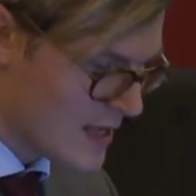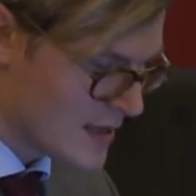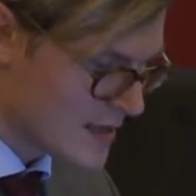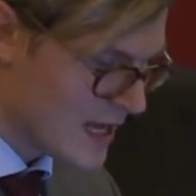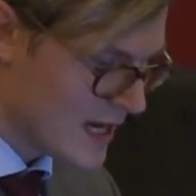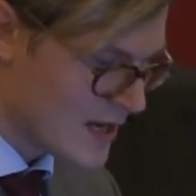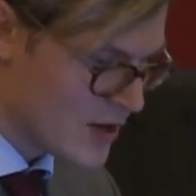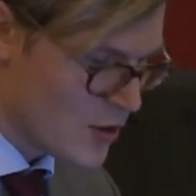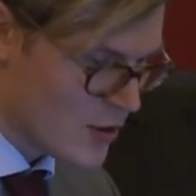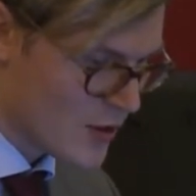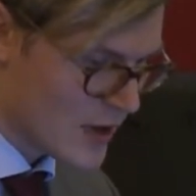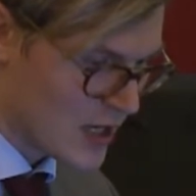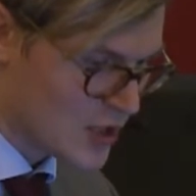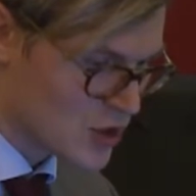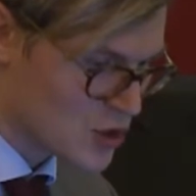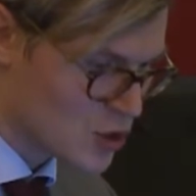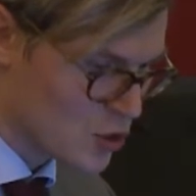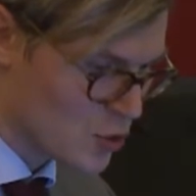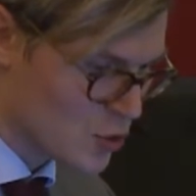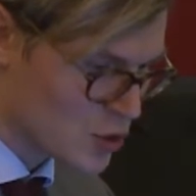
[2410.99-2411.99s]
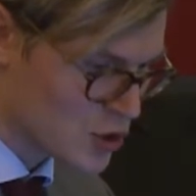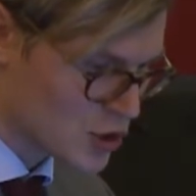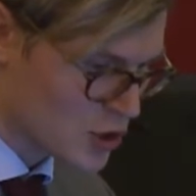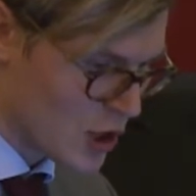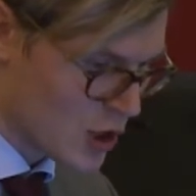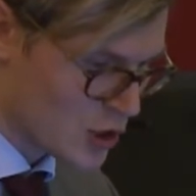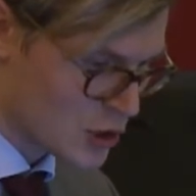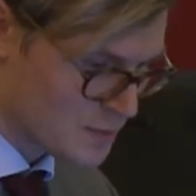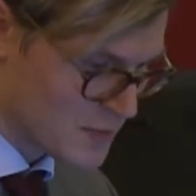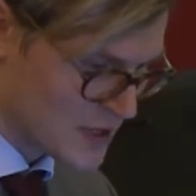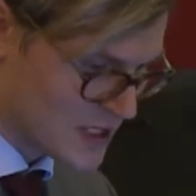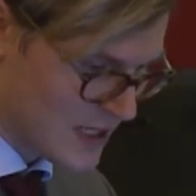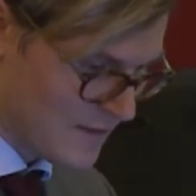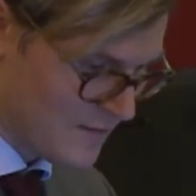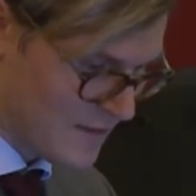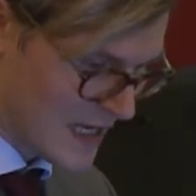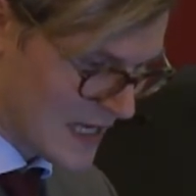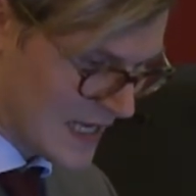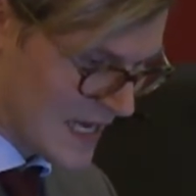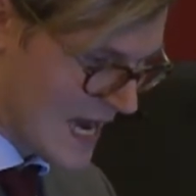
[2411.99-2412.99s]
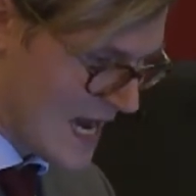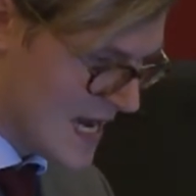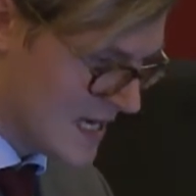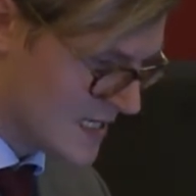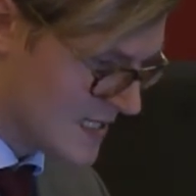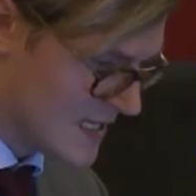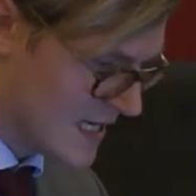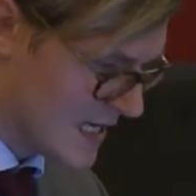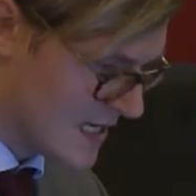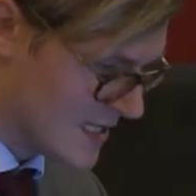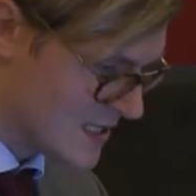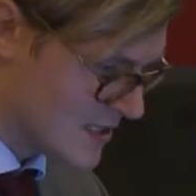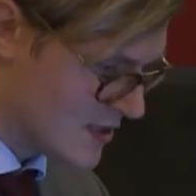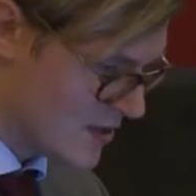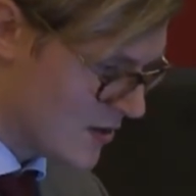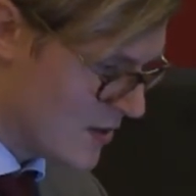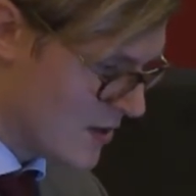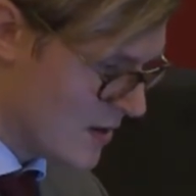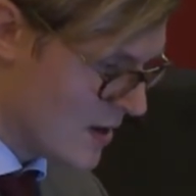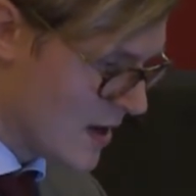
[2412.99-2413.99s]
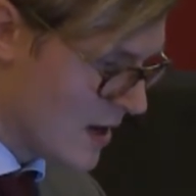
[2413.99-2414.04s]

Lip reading: then you can choose those specific cases.